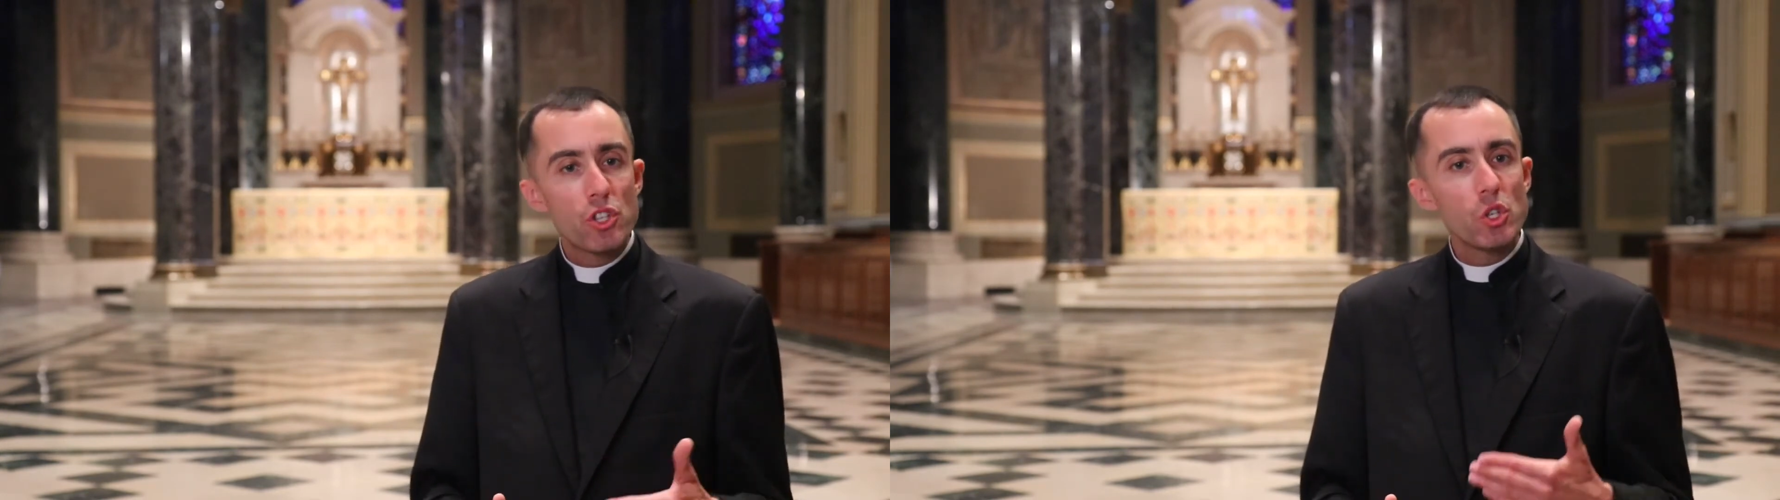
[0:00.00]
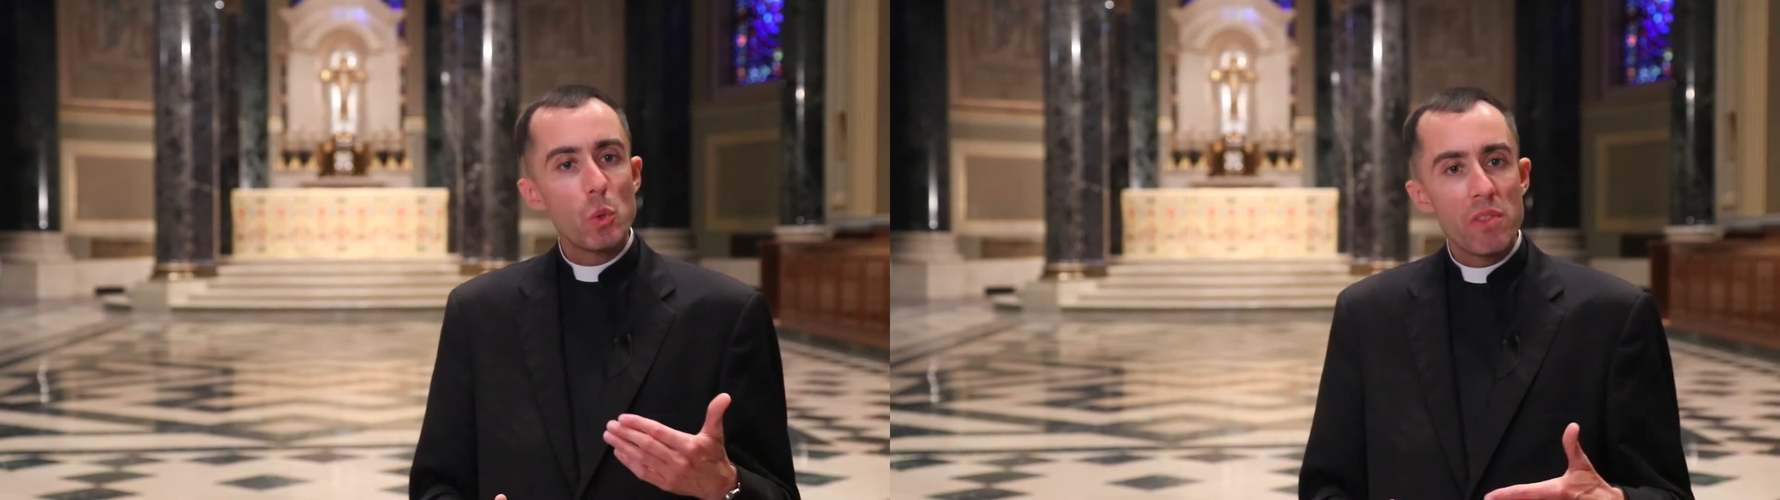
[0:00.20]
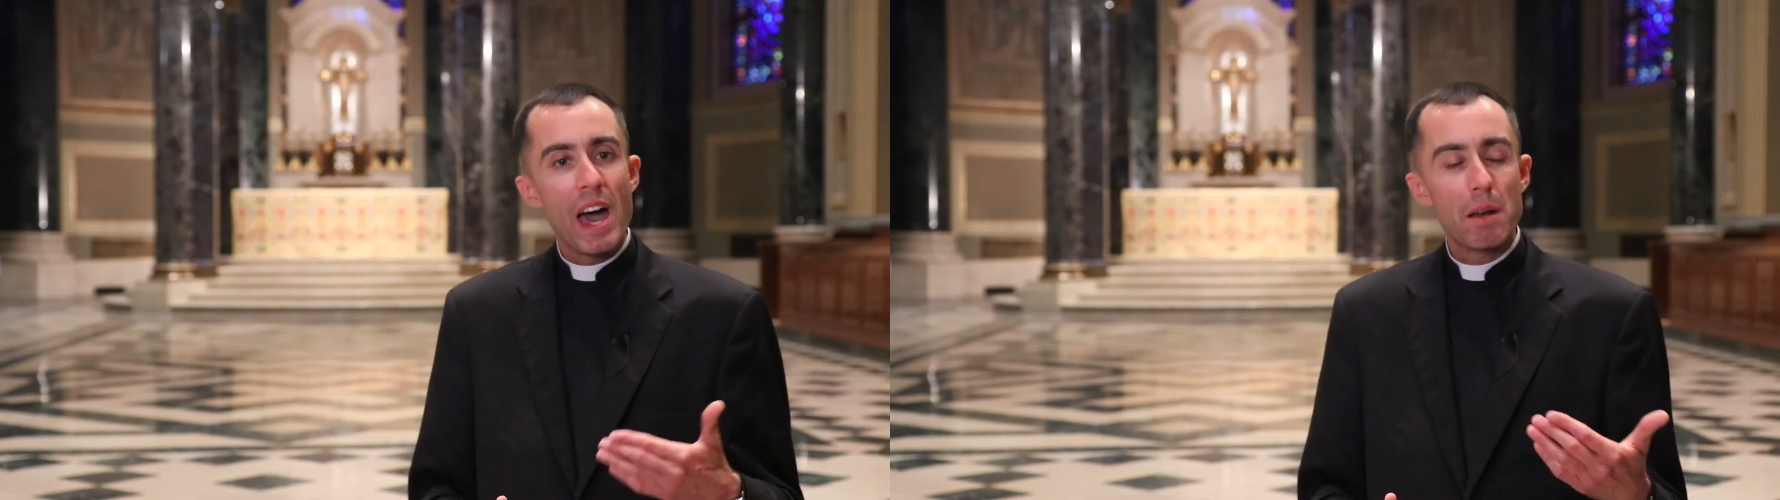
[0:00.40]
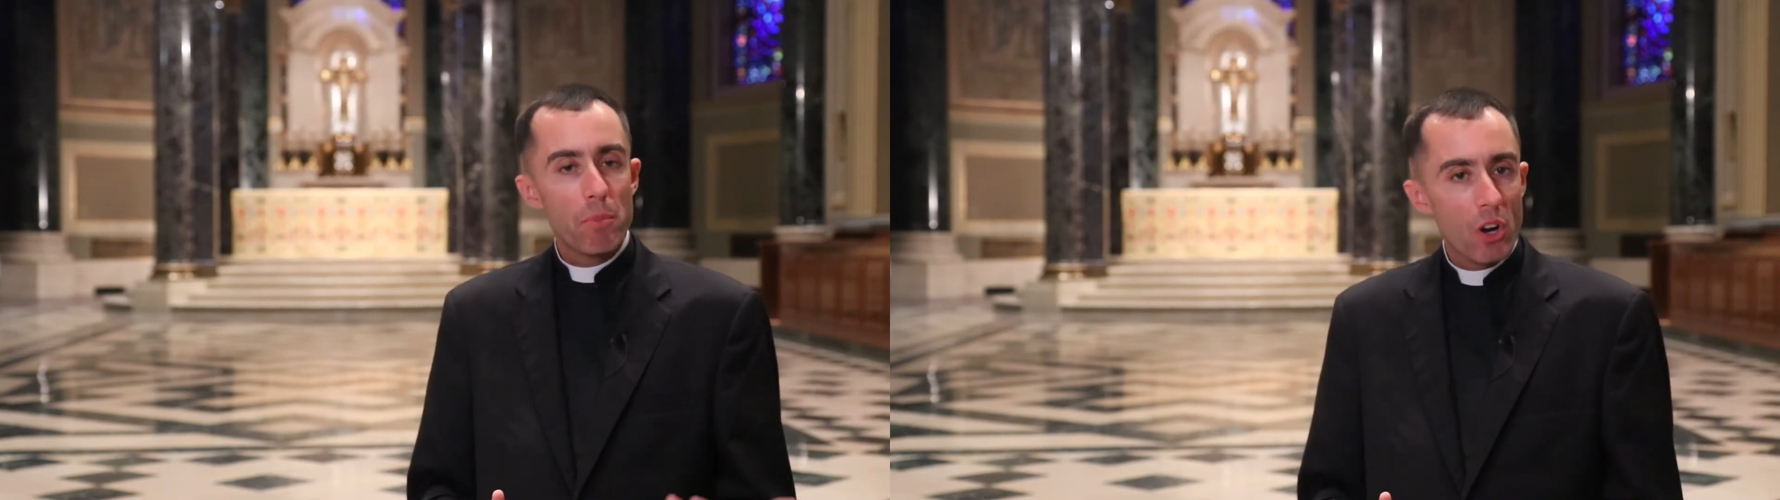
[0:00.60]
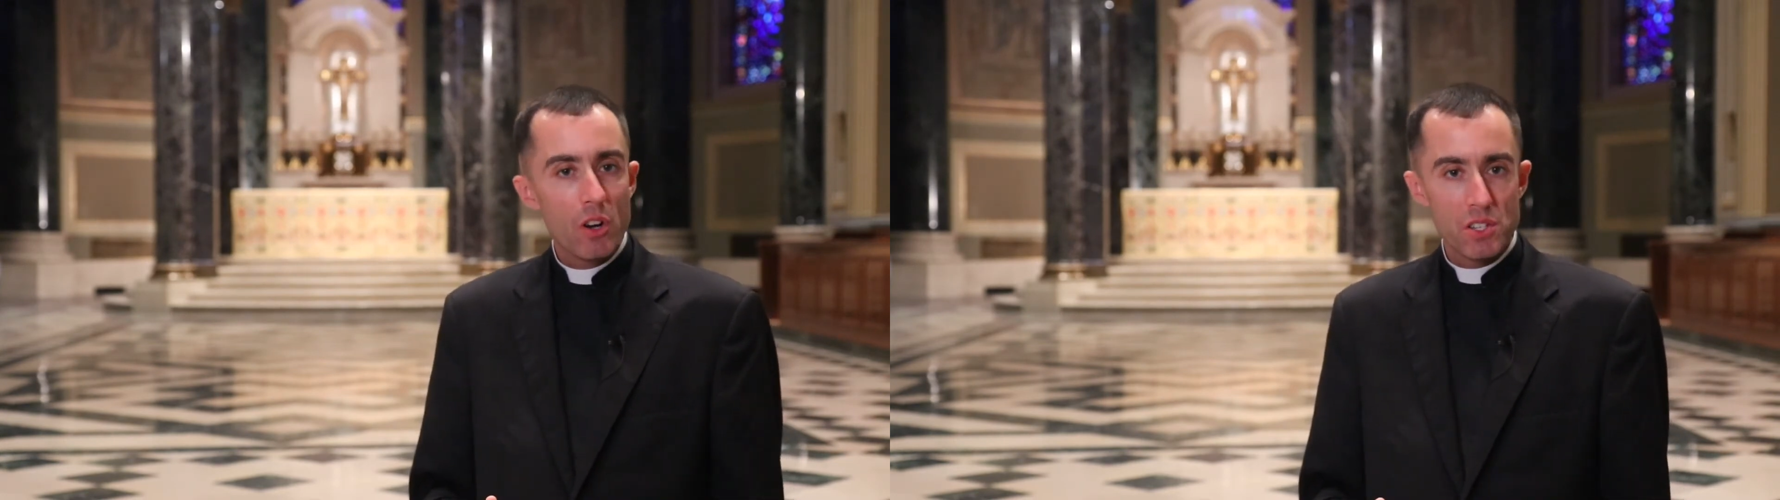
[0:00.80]
to that
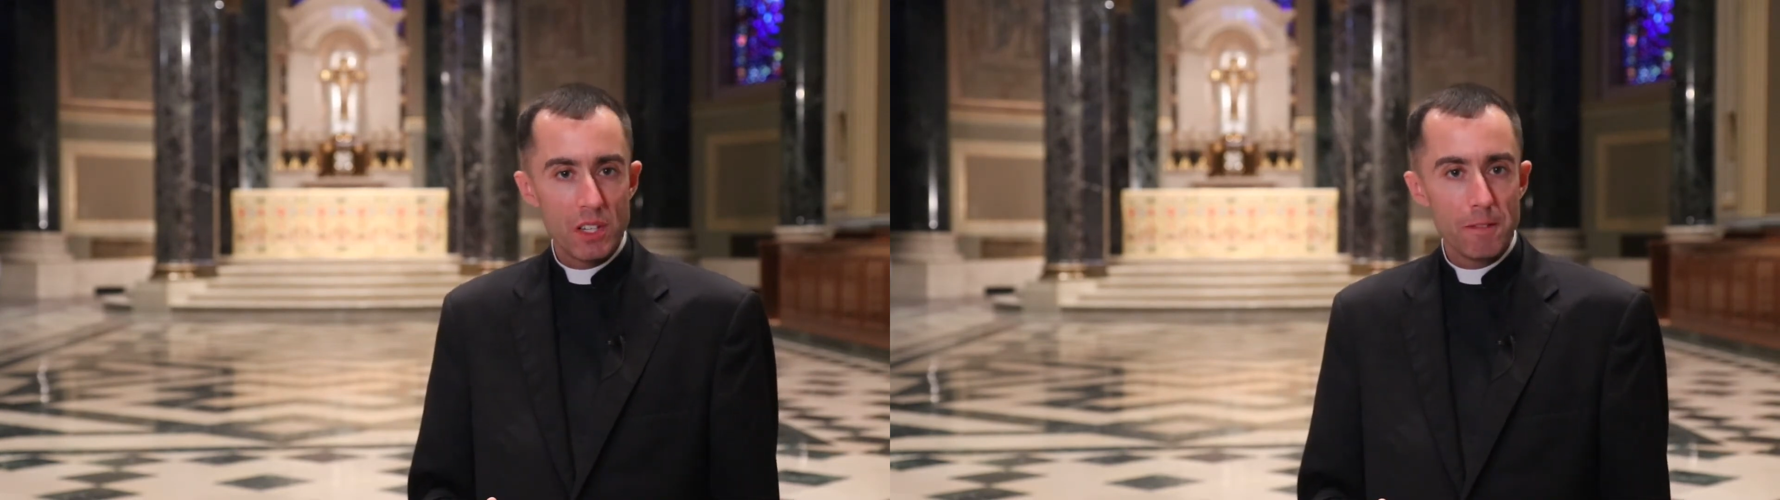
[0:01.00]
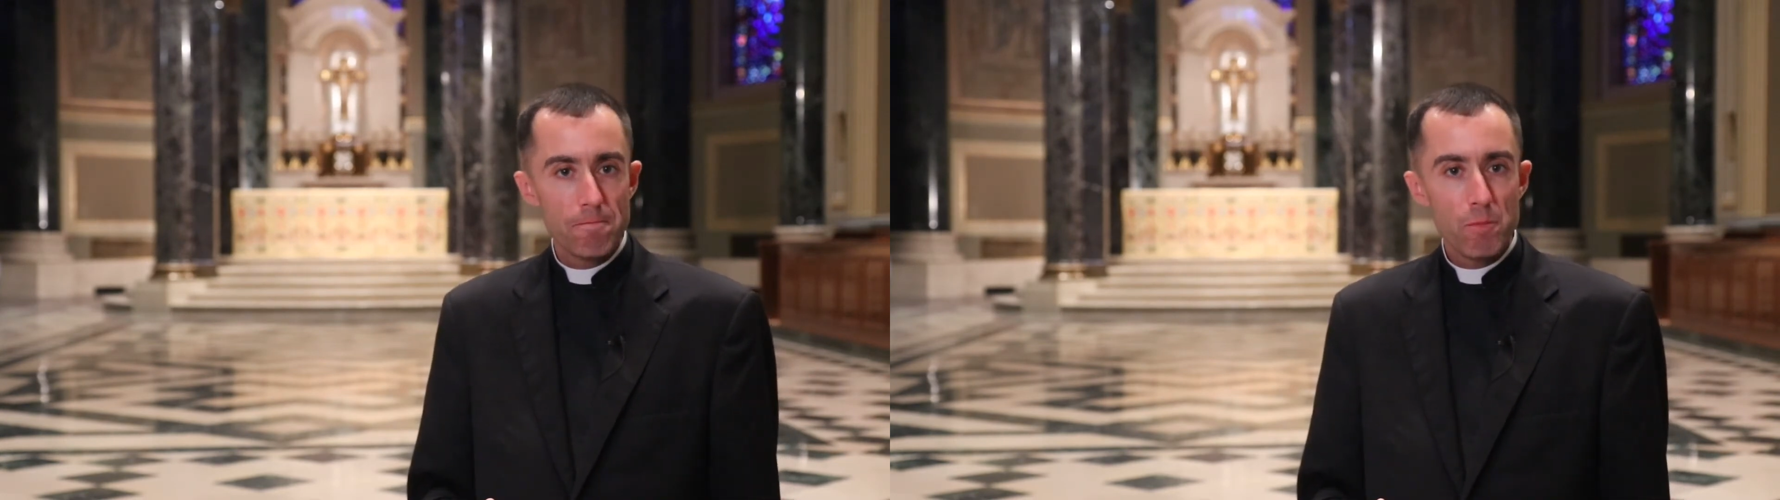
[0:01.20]
person.